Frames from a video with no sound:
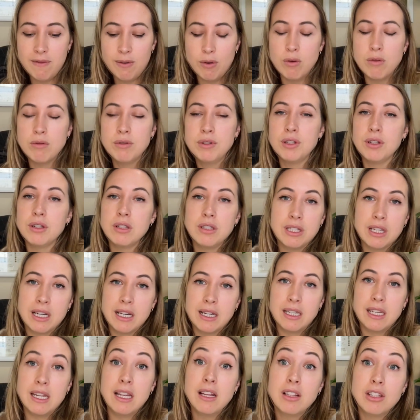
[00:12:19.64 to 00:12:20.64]
also
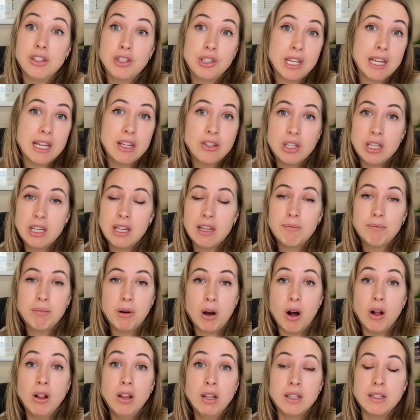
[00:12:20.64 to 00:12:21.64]
done English teaching in
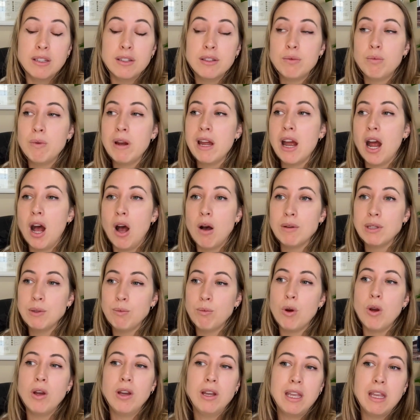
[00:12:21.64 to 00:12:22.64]
Poland, where I was
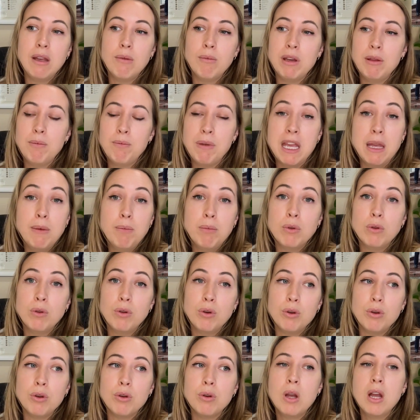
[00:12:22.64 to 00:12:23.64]
working with people
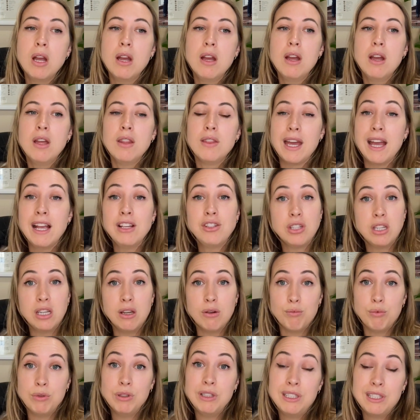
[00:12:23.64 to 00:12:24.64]
who they actually
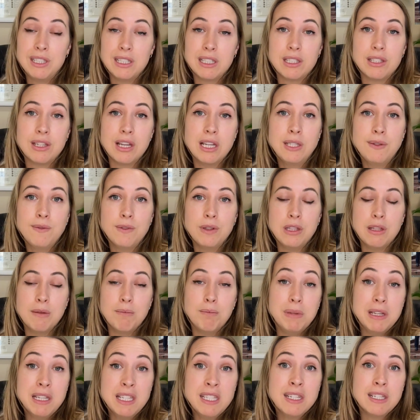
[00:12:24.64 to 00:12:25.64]
are really successful in the
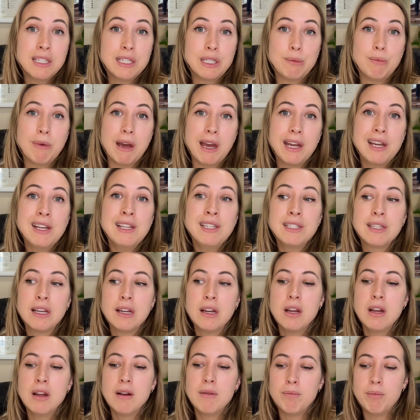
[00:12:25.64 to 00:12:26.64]
business space,
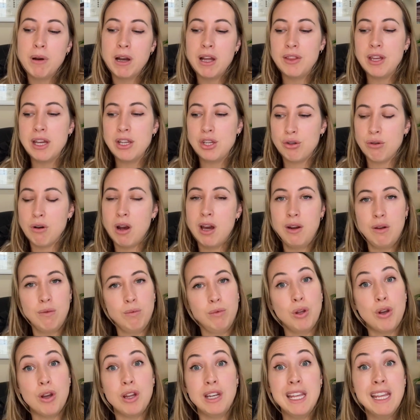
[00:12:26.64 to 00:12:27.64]
but they're trying to
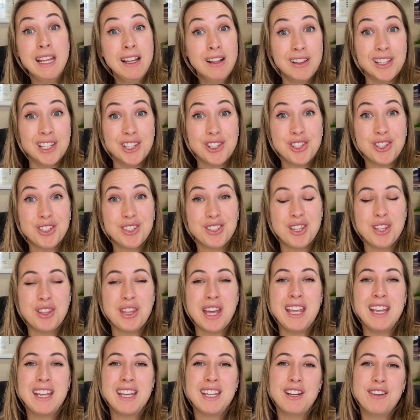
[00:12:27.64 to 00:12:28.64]
learn English so
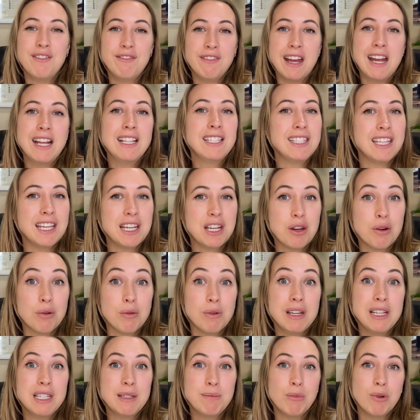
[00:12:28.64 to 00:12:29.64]
they can advance their
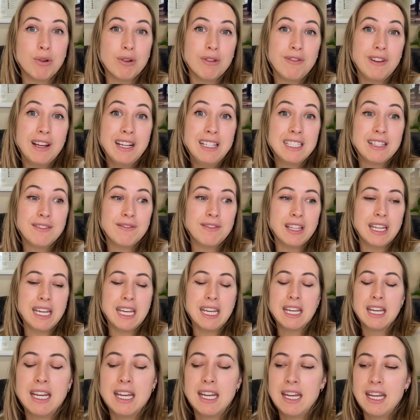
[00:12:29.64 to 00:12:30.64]
careers more
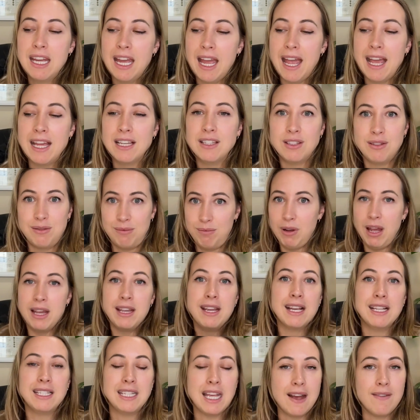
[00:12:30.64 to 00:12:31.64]
effectively and, I
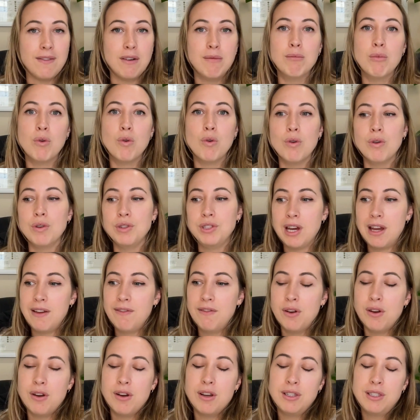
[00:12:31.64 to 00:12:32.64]
guess, have a more
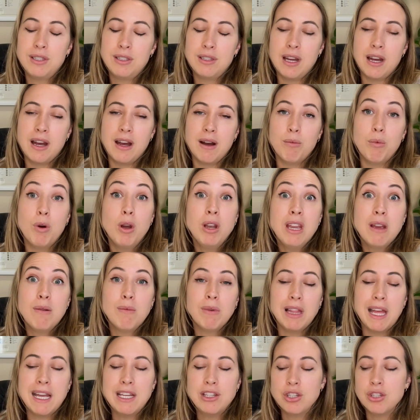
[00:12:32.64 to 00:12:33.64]
diverse working
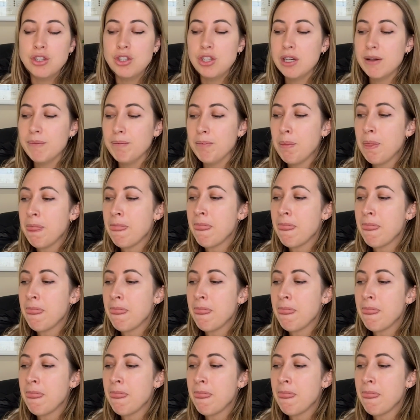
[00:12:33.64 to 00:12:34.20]
relationship.